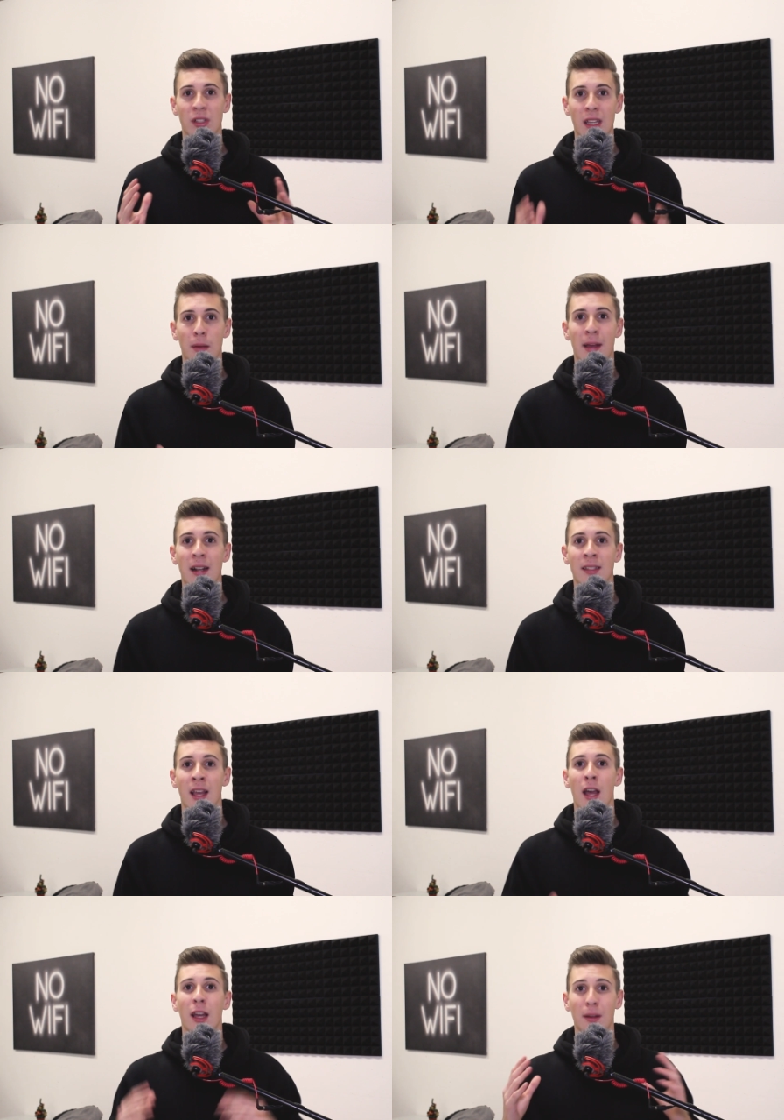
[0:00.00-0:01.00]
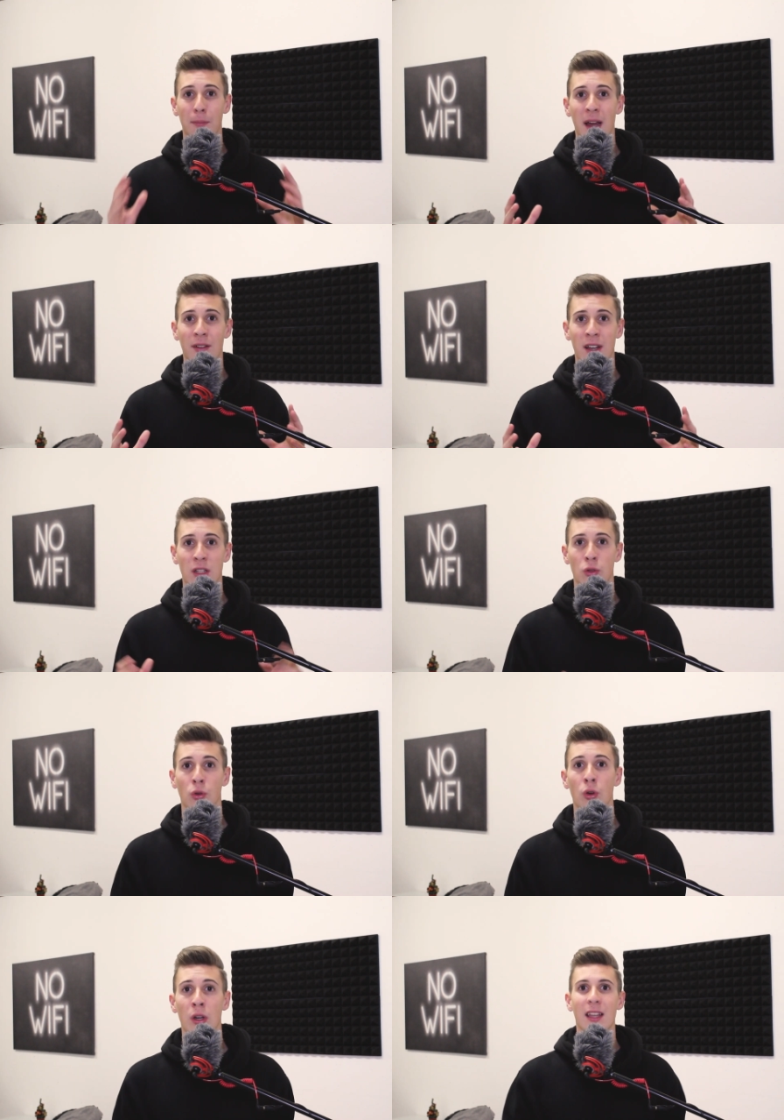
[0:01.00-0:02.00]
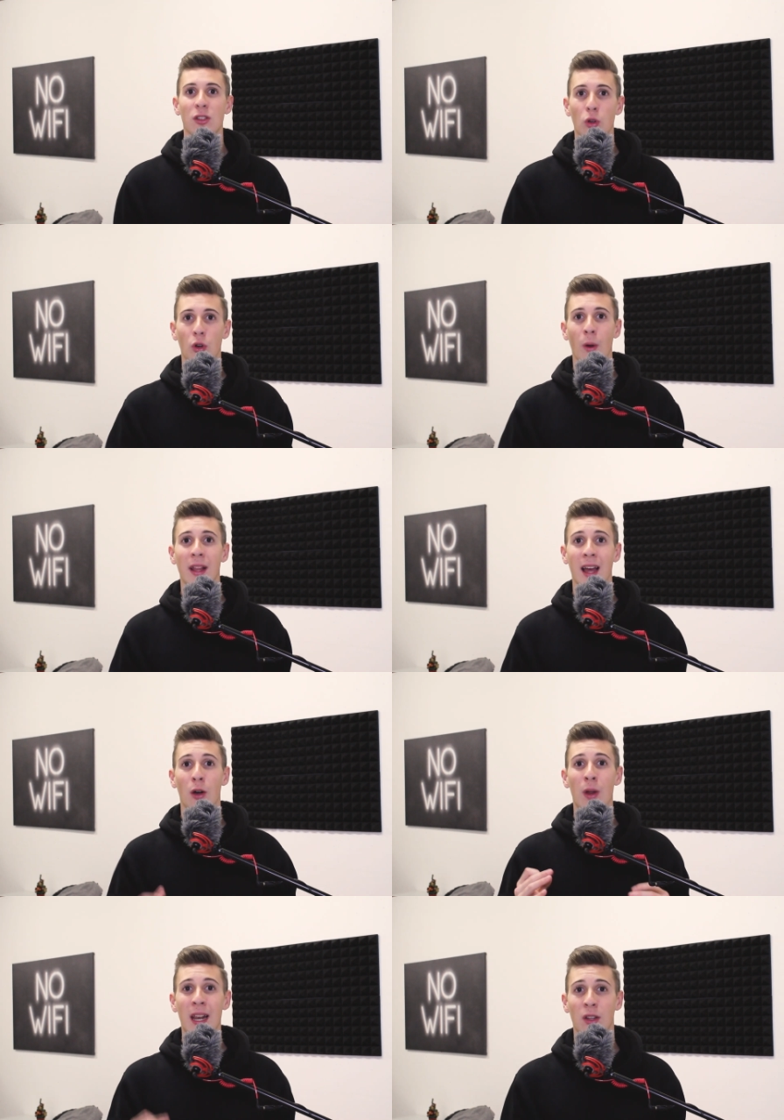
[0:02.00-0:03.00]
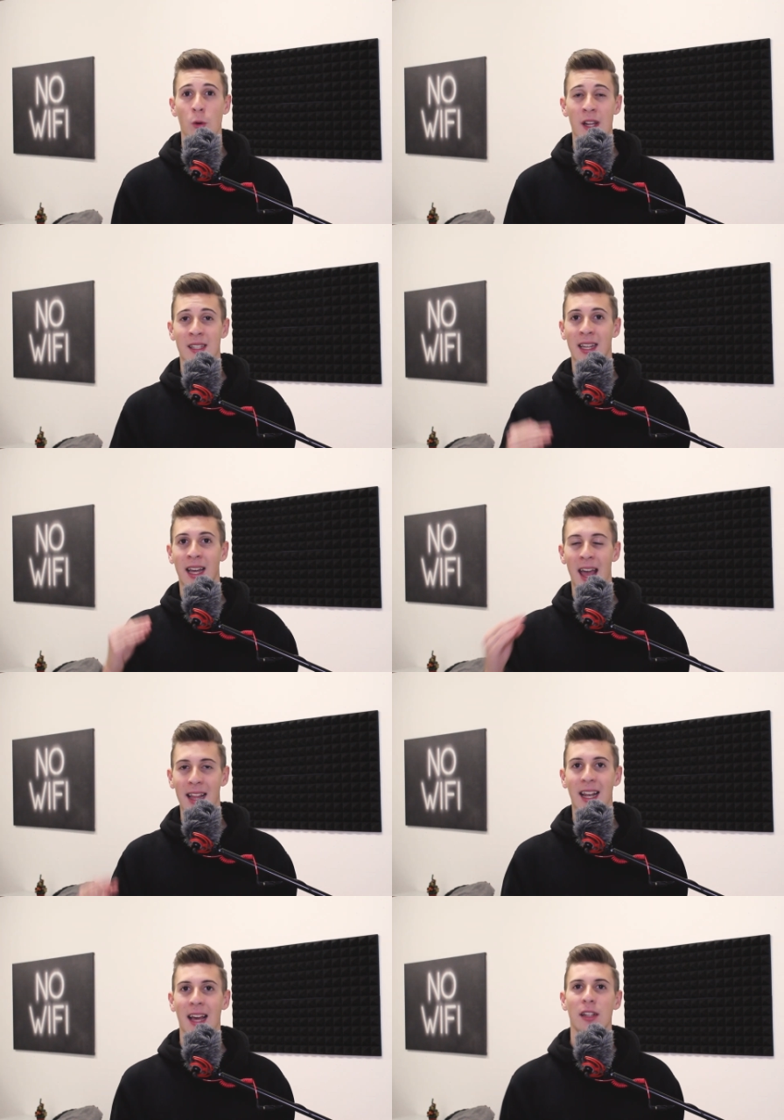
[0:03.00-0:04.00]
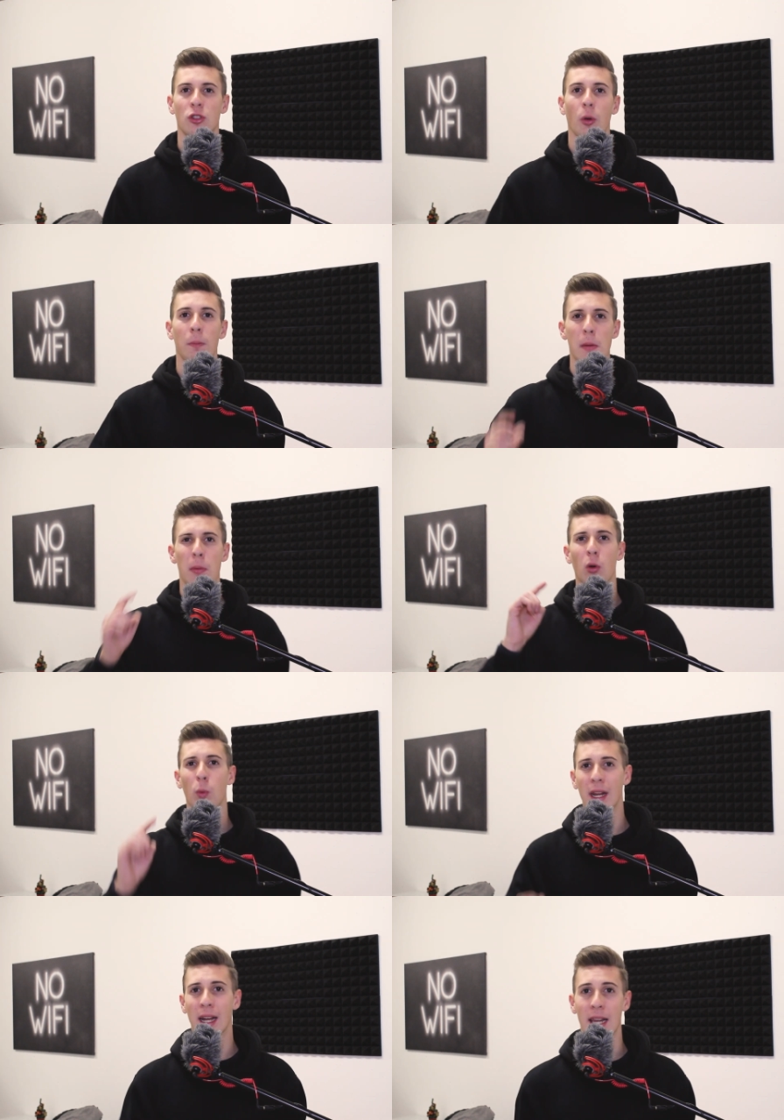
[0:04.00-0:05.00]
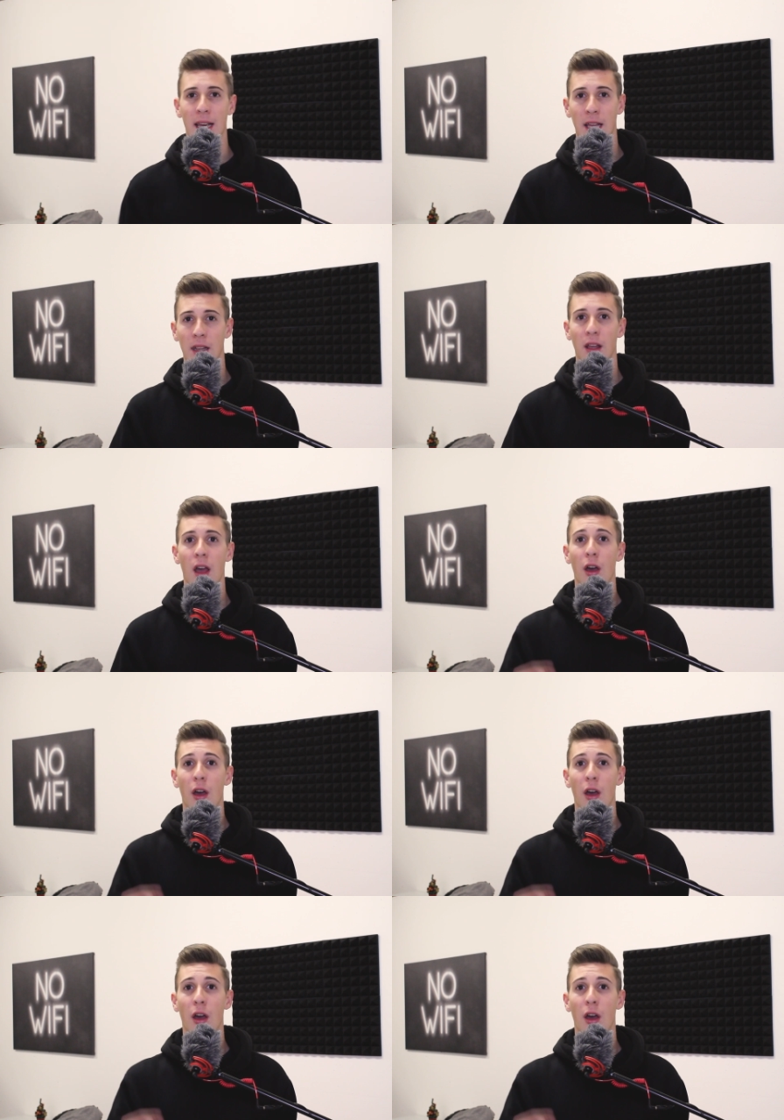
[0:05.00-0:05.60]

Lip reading: emails, my advice to you is to create a really interesting headline so people will click it.